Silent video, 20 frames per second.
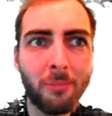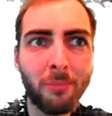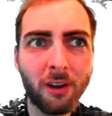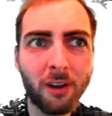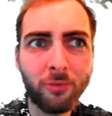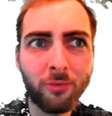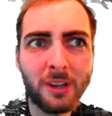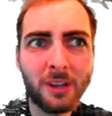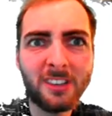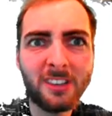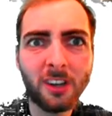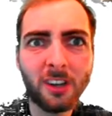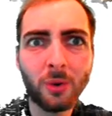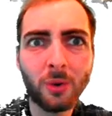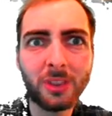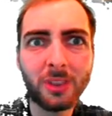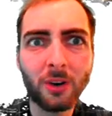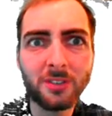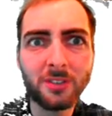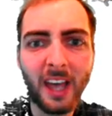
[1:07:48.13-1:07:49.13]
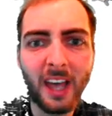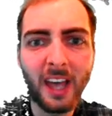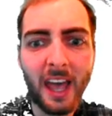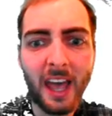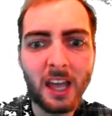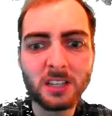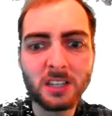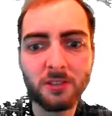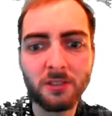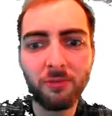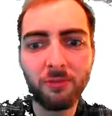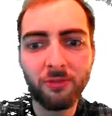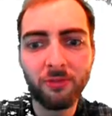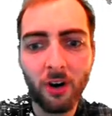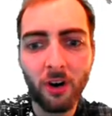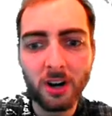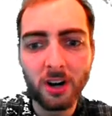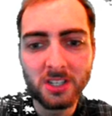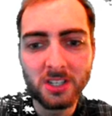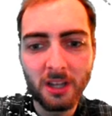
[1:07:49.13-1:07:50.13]
But if we deal with those a's
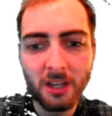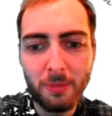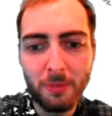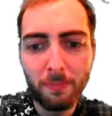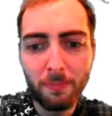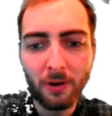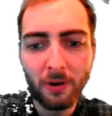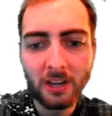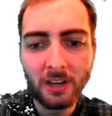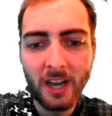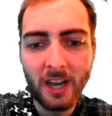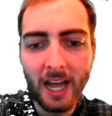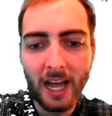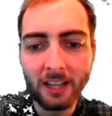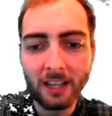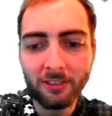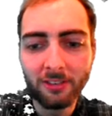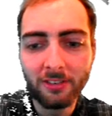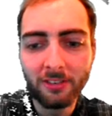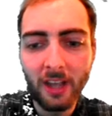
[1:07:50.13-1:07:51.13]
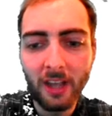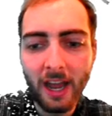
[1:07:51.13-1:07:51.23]
first, that'd be pretty nice.